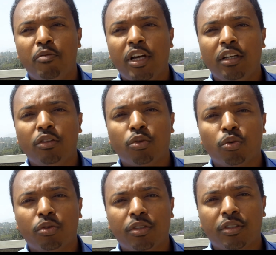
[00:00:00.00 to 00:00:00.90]
many
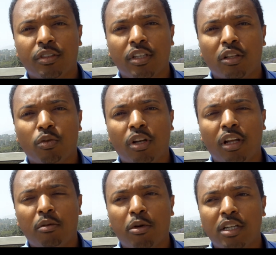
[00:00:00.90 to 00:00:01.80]
tools that will
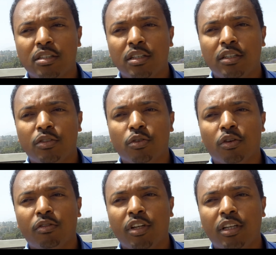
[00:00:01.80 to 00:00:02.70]
help us in
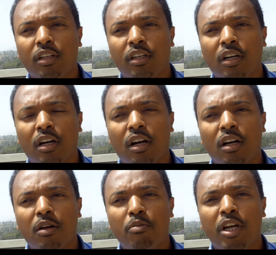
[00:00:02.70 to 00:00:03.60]
solving
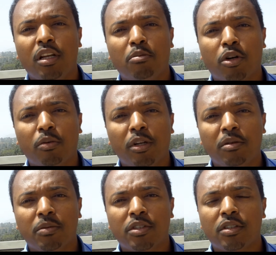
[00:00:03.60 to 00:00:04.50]
many
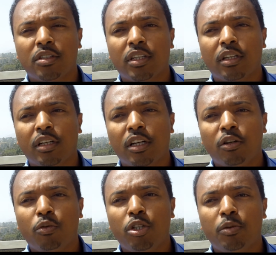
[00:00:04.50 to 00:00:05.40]
problems
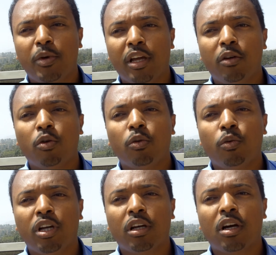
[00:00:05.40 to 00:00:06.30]
which we
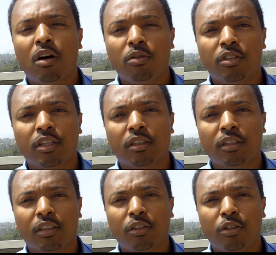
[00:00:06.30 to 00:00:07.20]
encounter
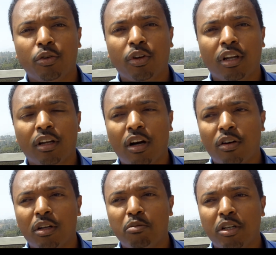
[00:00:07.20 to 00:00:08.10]
during
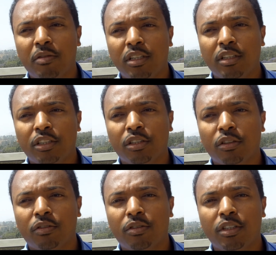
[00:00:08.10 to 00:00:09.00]
our implementation
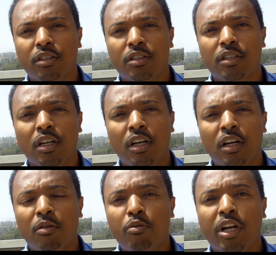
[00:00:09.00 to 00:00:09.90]
of these
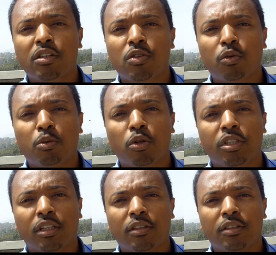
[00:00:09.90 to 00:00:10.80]
breakthrough
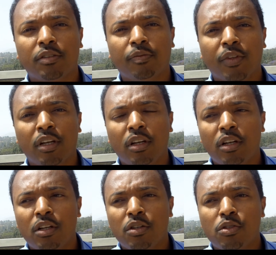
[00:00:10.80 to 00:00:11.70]
projects.
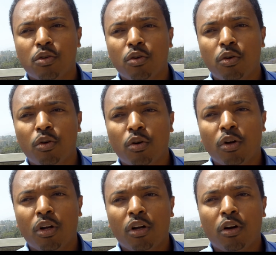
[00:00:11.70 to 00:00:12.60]
So
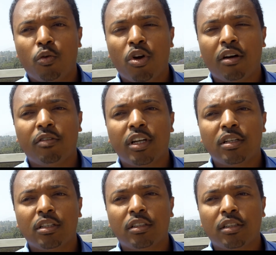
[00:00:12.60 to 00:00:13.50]
we have
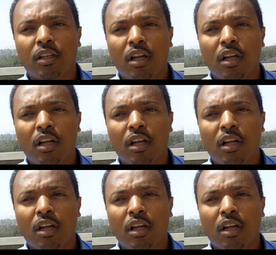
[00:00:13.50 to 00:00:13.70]
learned